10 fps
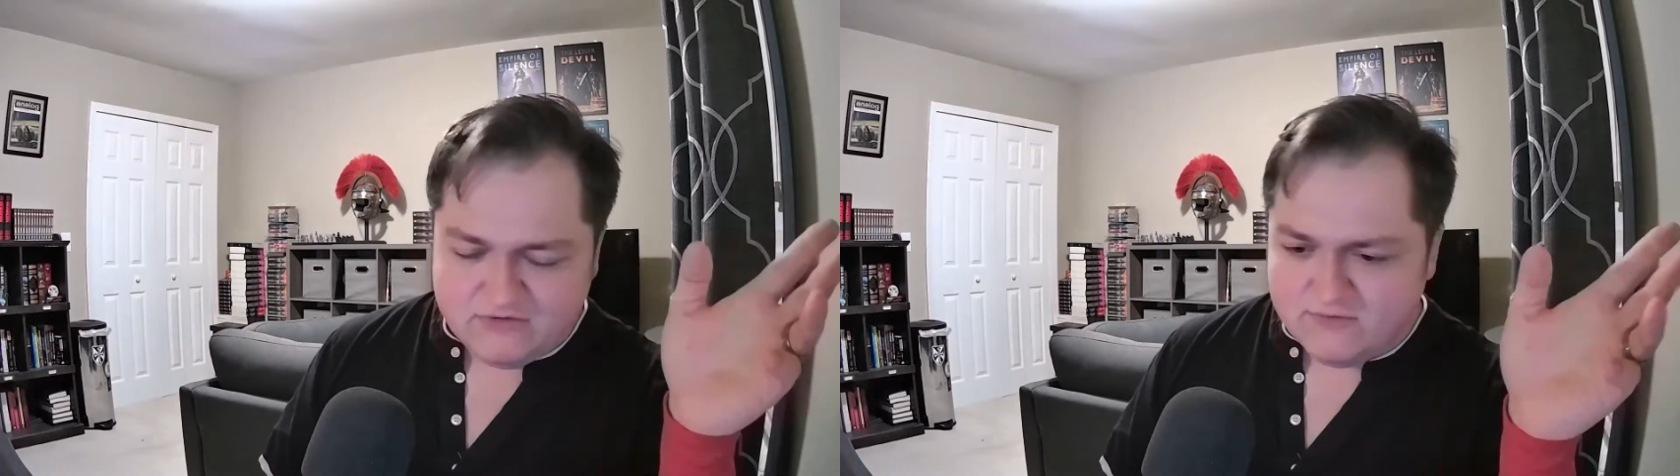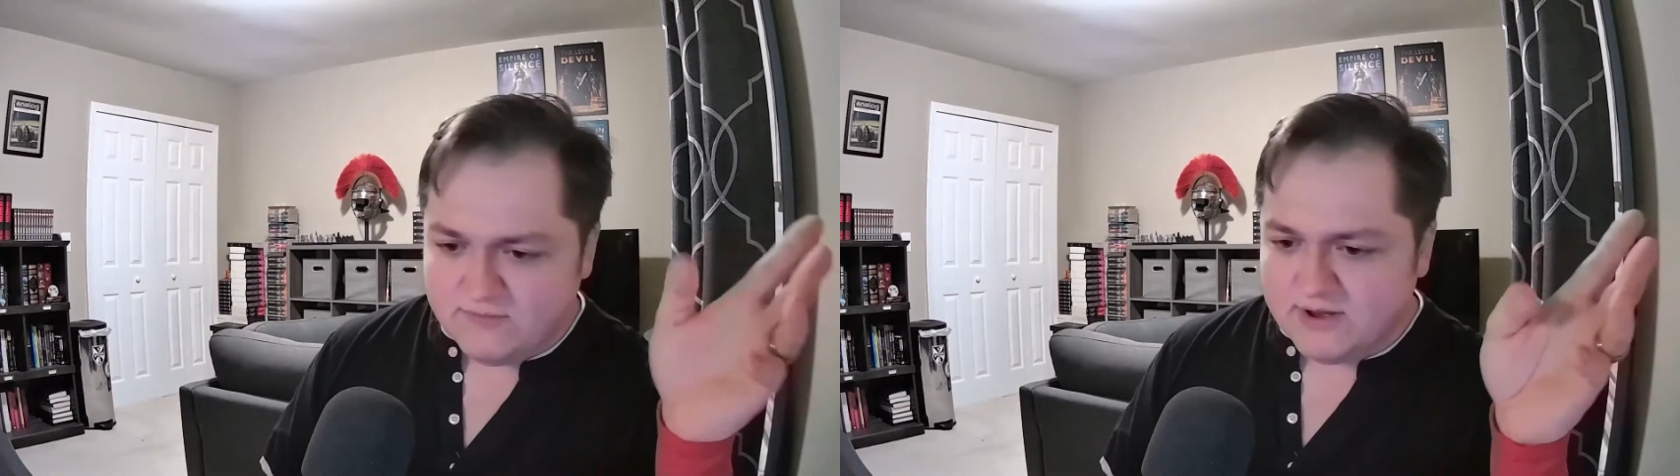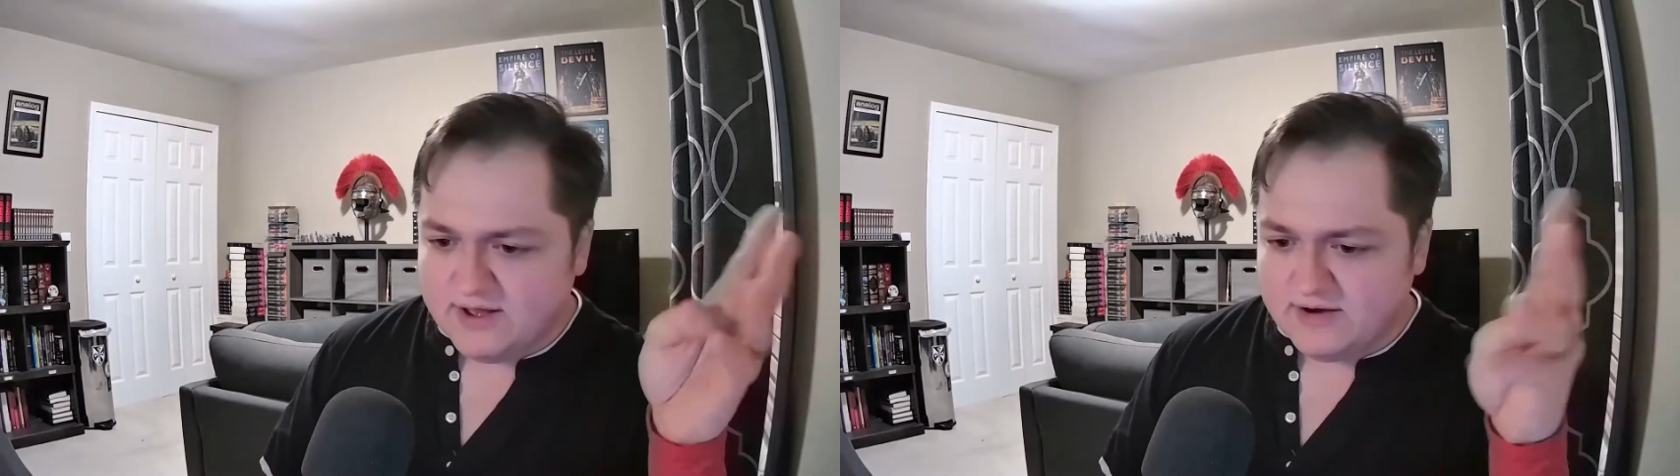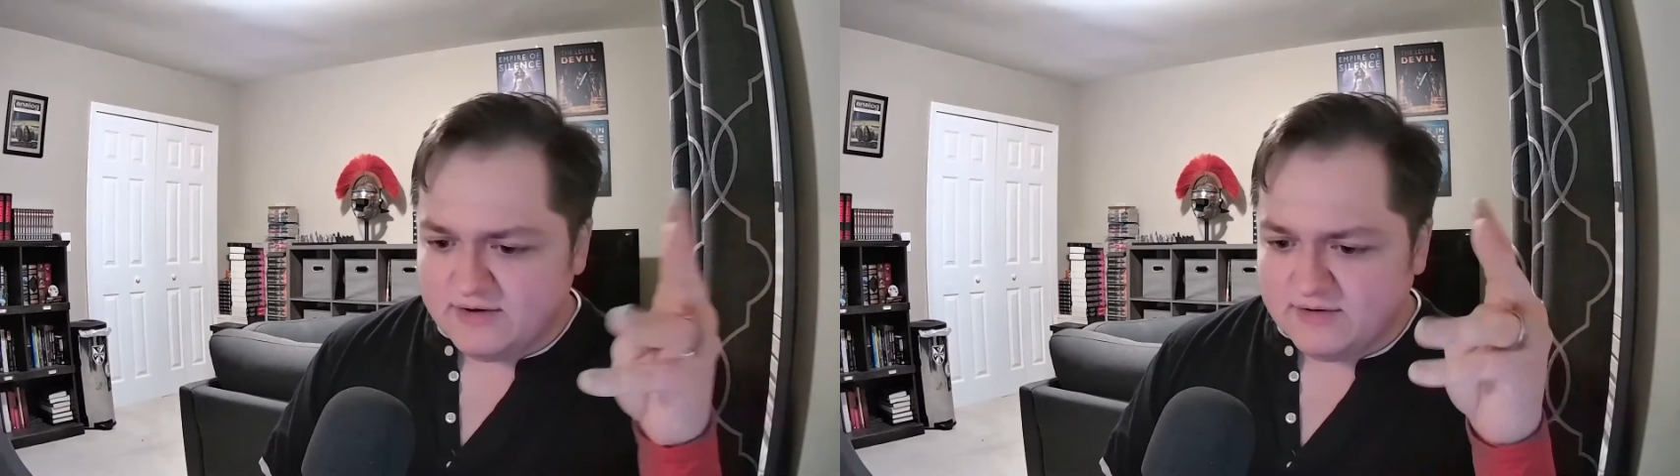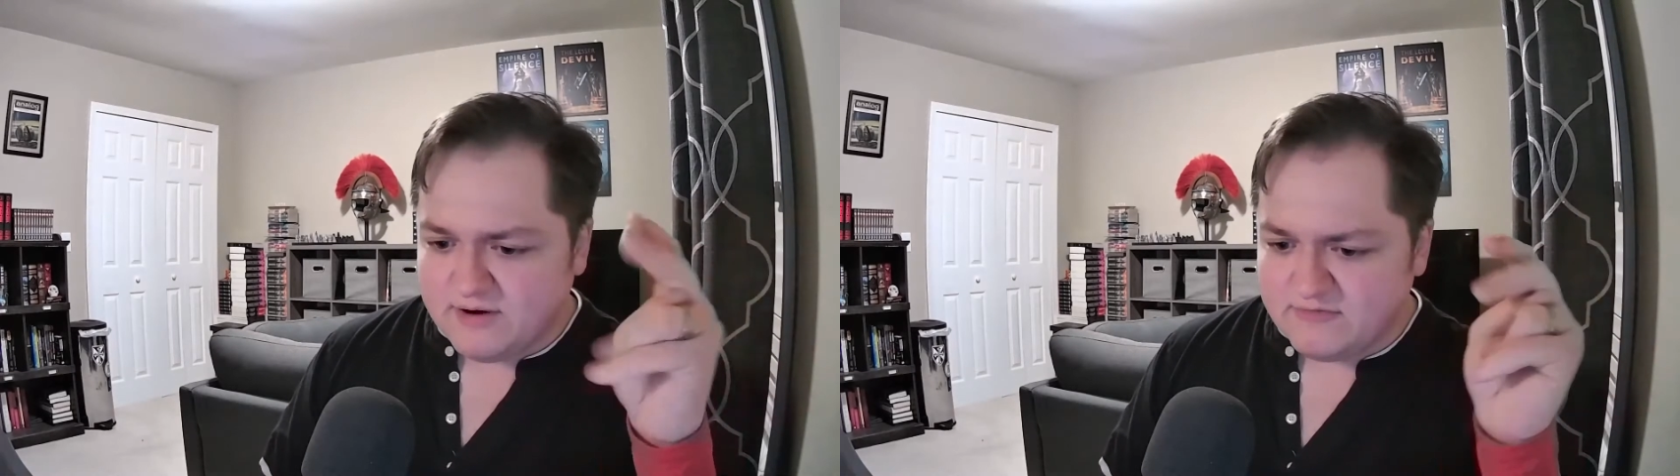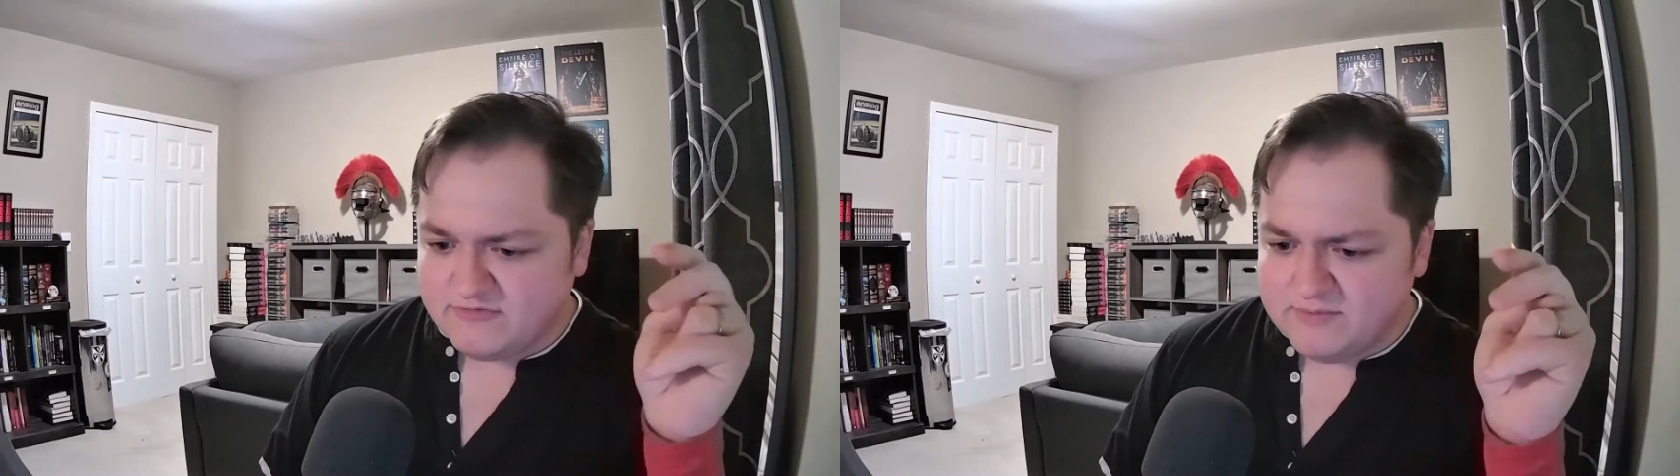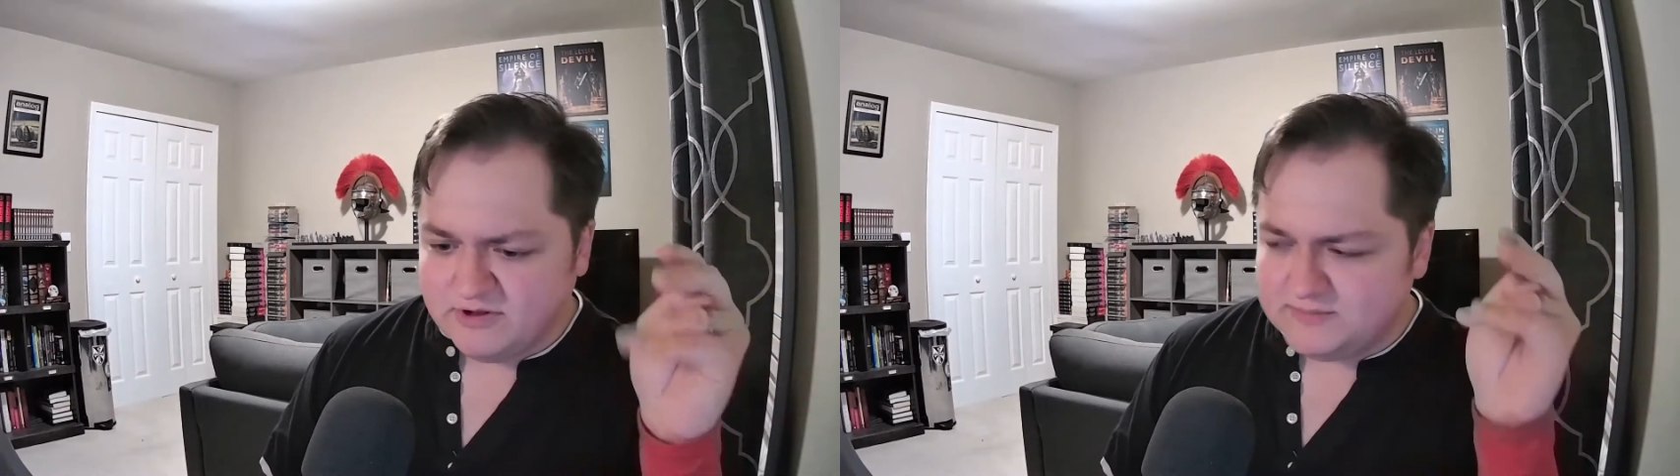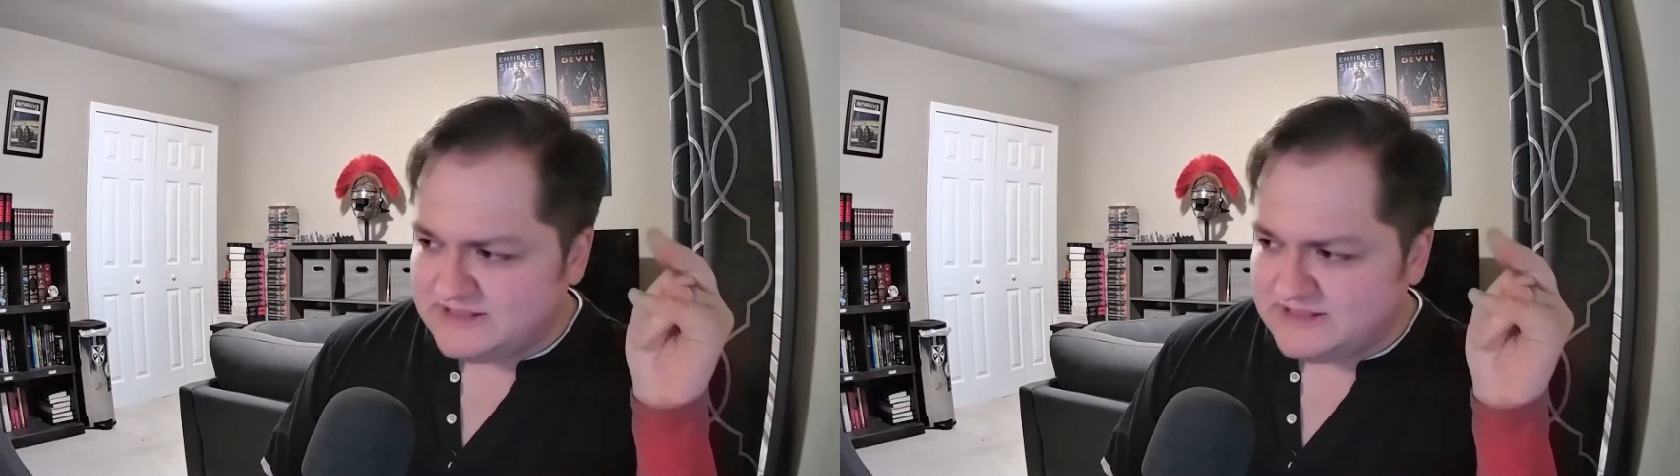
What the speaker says: you are familiar,